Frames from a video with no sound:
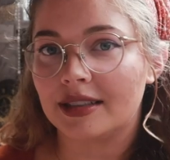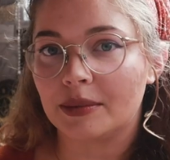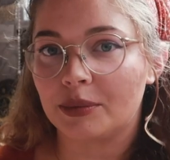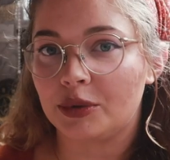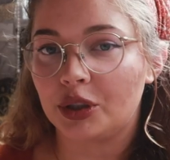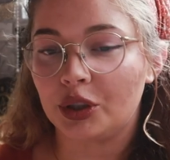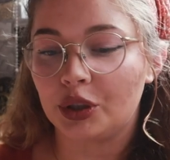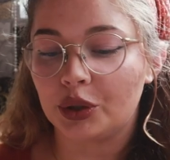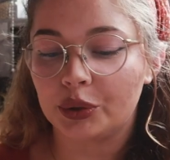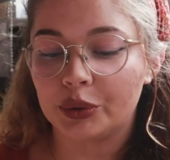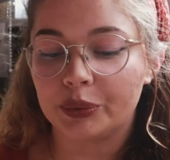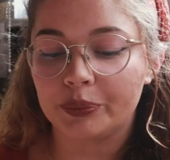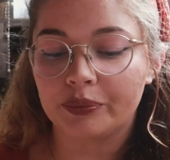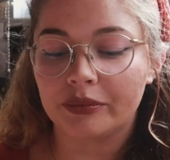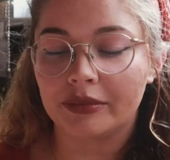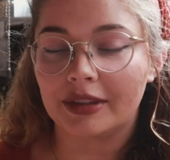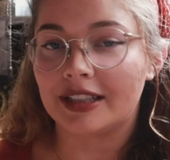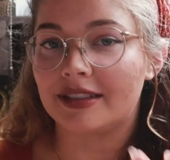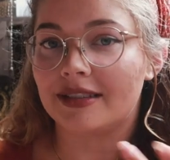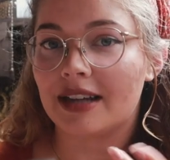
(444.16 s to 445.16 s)
it's up to you.
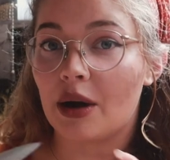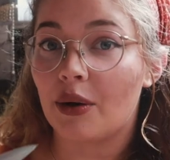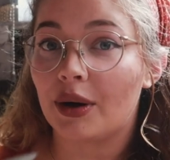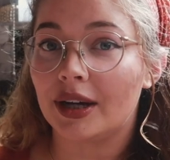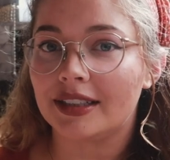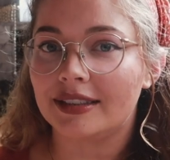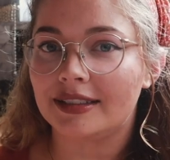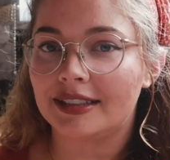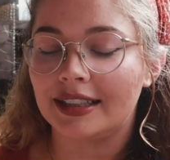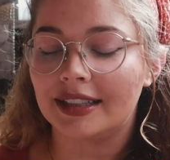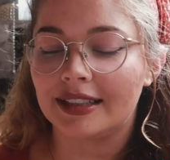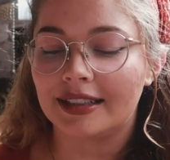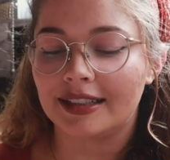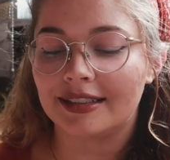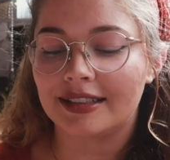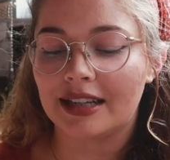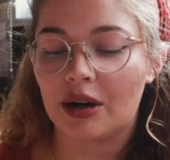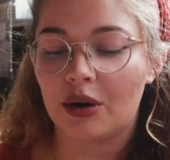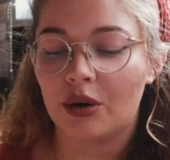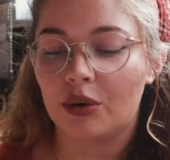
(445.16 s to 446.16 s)
That's how I see it,
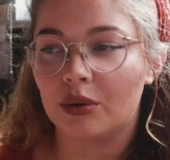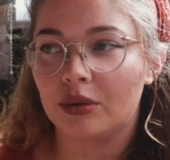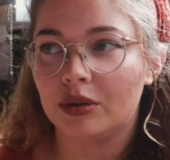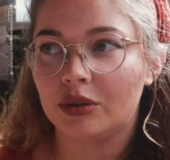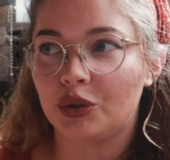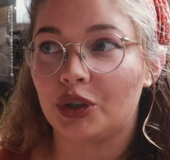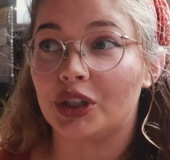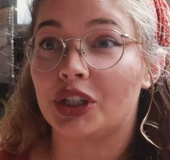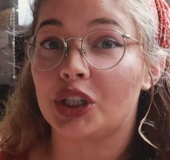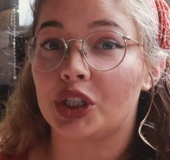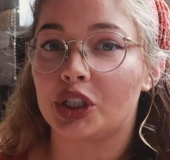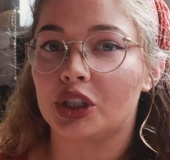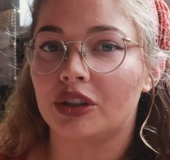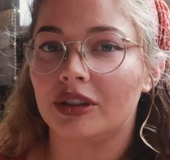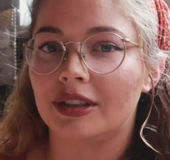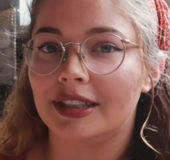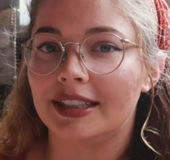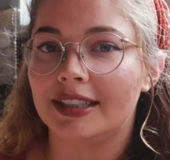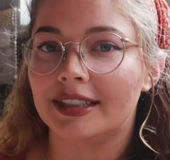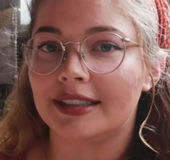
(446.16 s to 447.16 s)
that's how
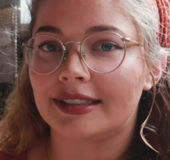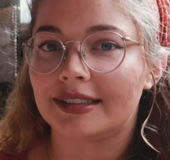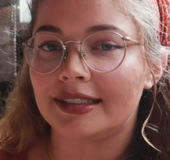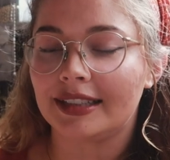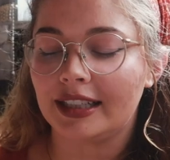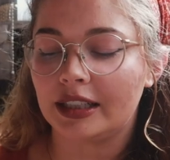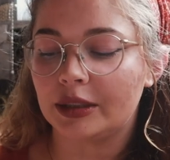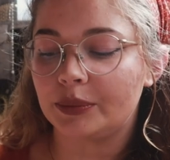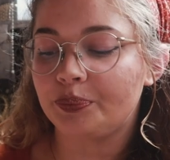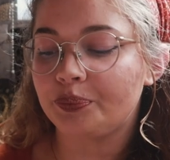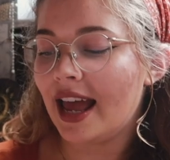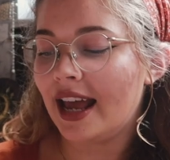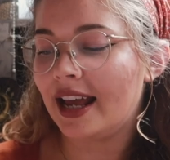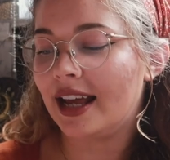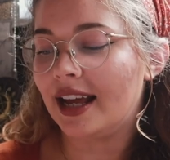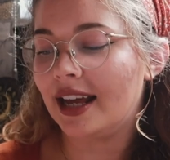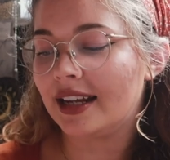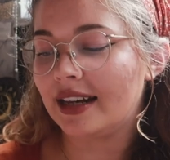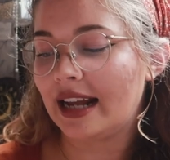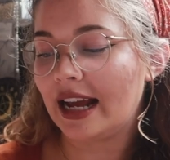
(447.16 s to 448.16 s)
traditionally it is seen.
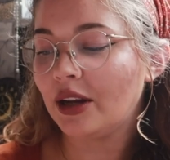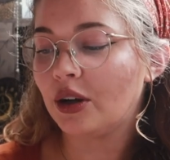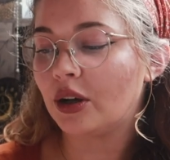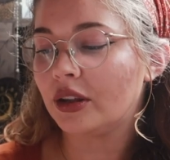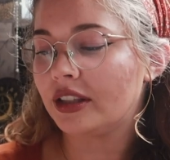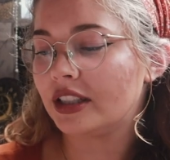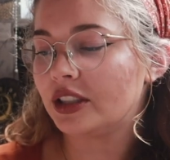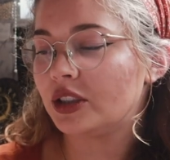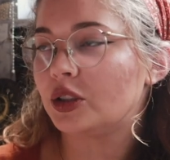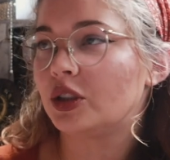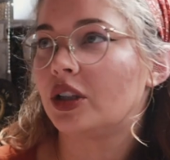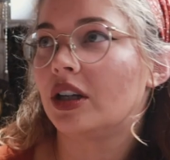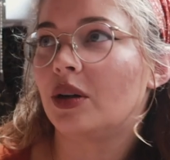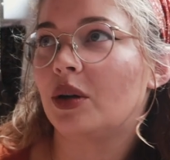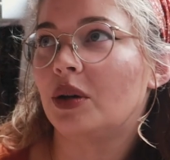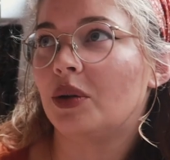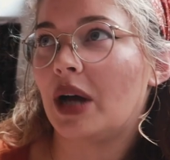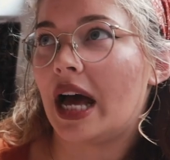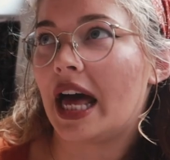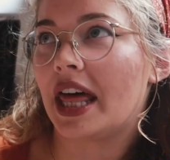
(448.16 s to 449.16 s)
And I got this
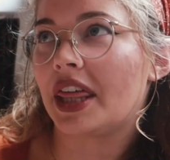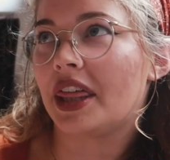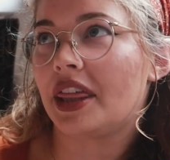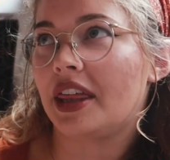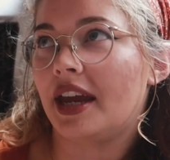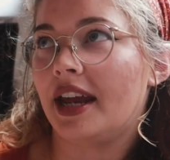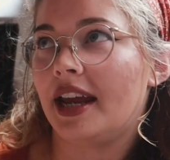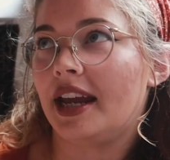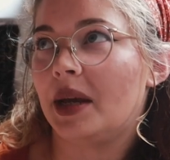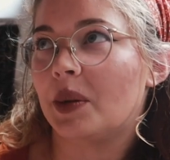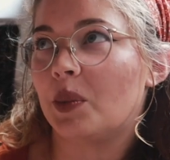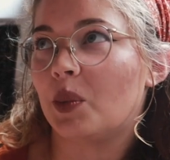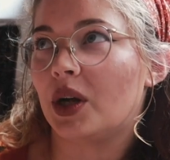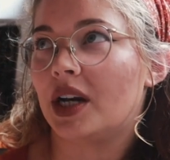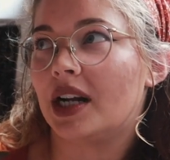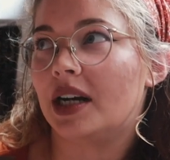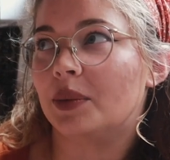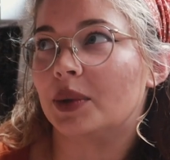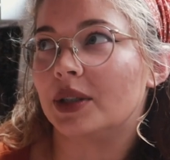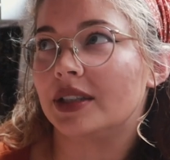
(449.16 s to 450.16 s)
athame
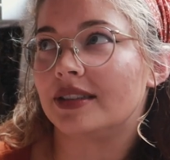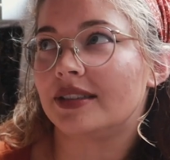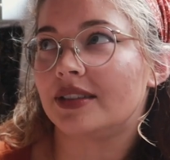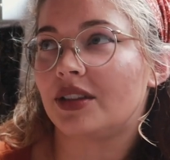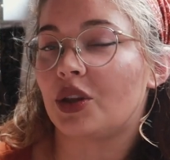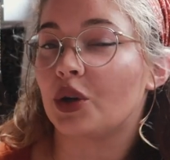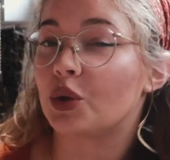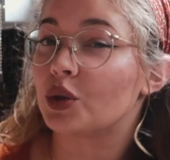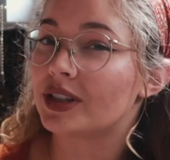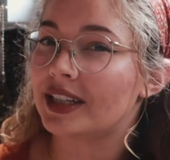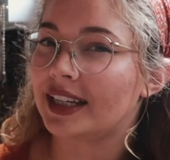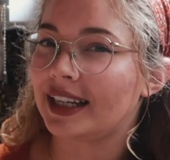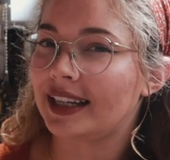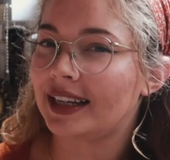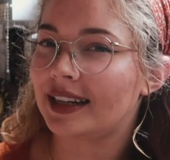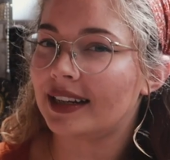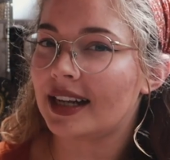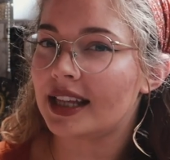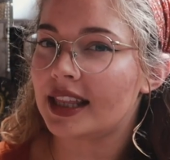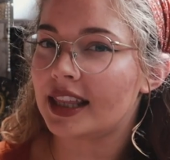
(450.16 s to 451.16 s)
when I was
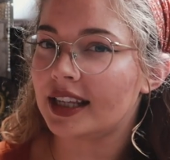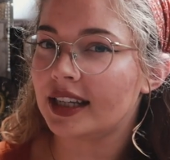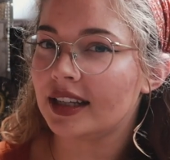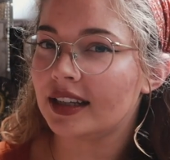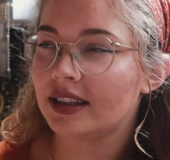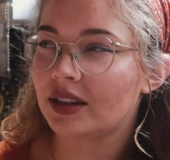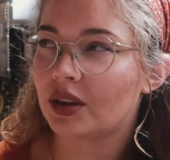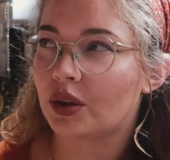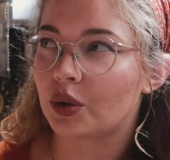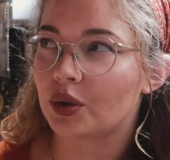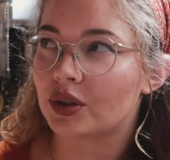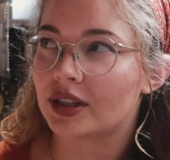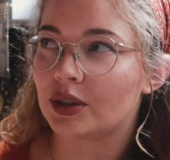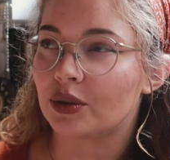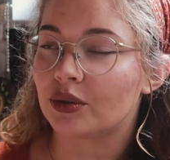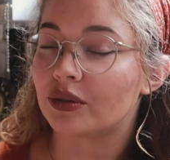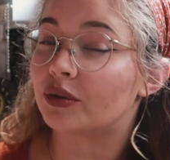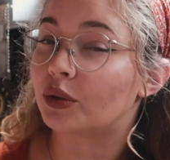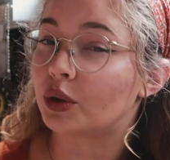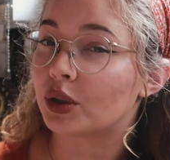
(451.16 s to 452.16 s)
13, I think,
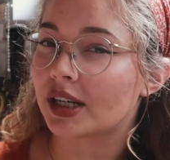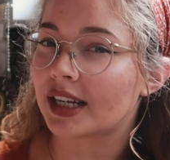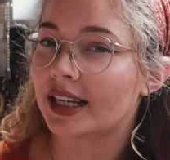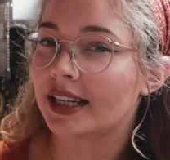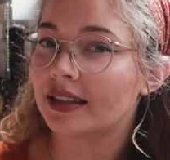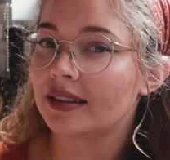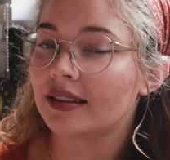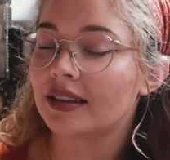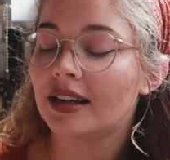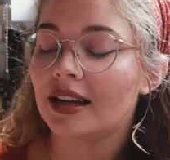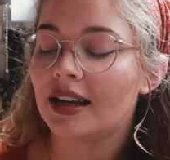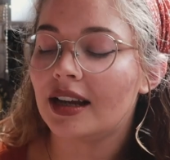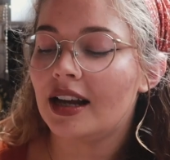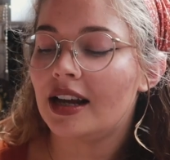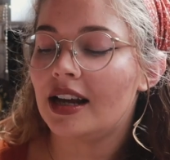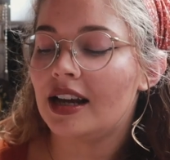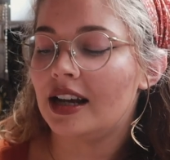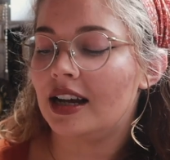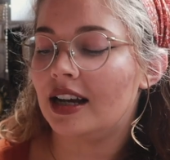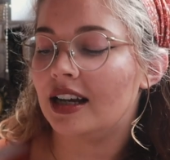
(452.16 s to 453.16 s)
13 or 14.
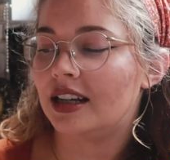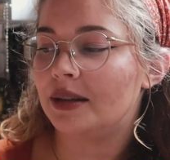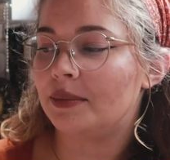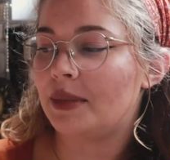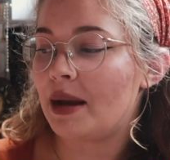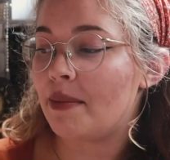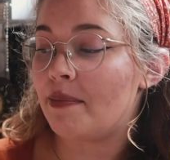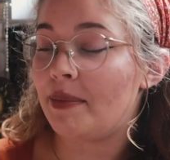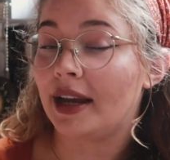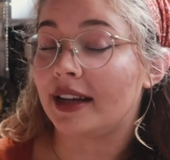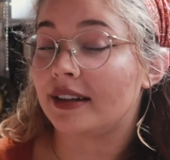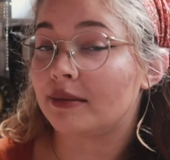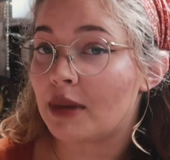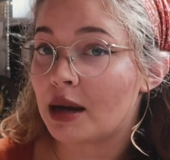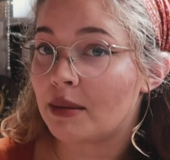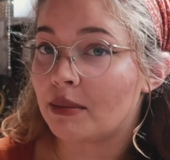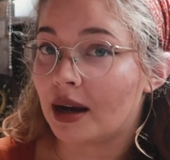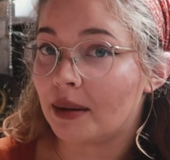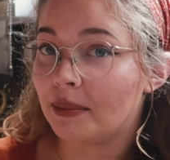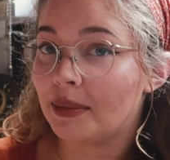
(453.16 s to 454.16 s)
I begged
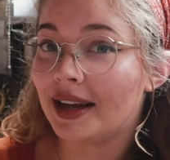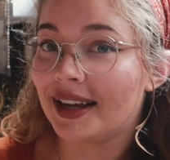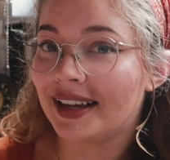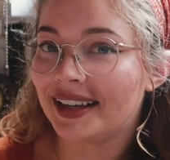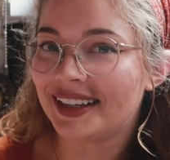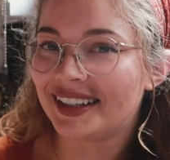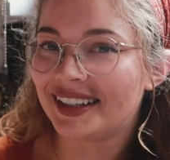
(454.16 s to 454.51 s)
my mom